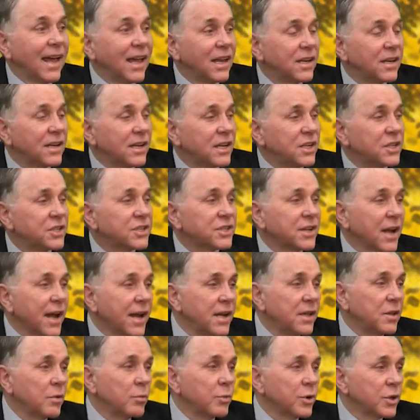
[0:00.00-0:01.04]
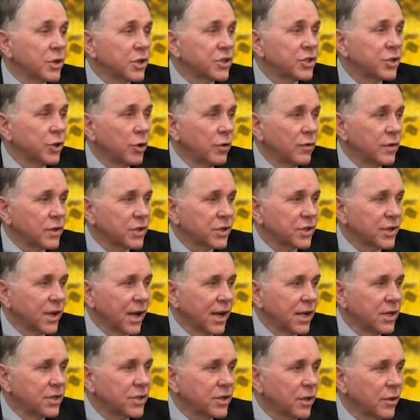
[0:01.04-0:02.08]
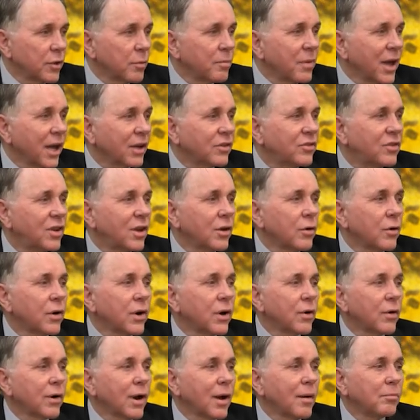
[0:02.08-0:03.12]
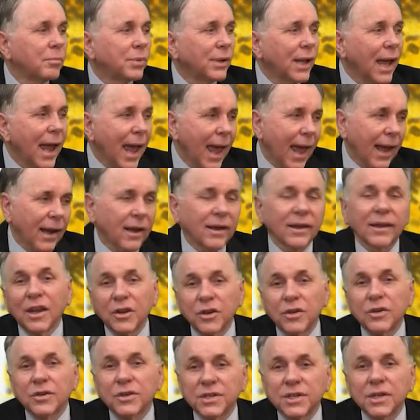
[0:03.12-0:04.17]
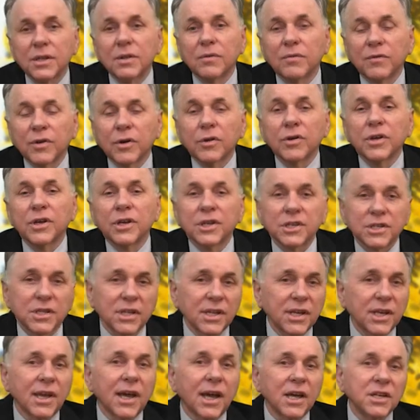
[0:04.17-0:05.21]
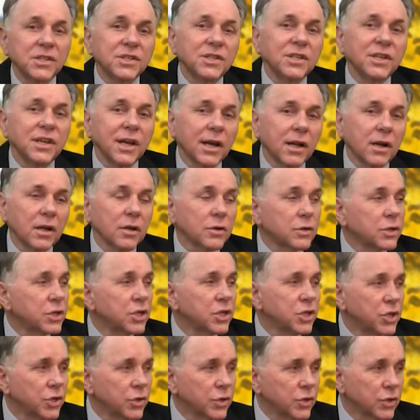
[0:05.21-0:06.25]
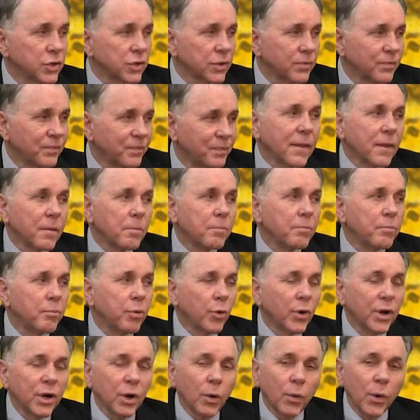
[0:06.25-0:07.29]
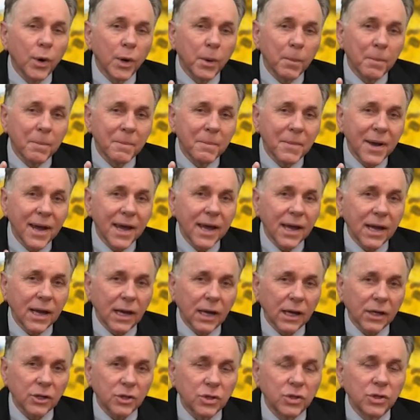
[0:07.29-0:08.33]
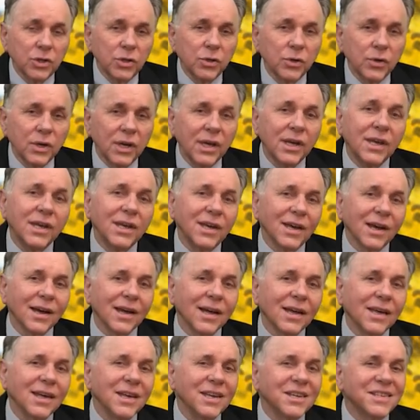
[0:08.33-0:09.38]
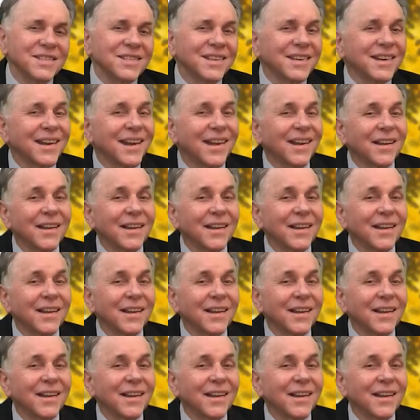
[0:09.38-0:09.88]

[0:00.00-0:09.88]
And he stained them with a silver stain so the bacteria are black and you can see them very easily against the yellow tissues. Now the point I want to make to you here is that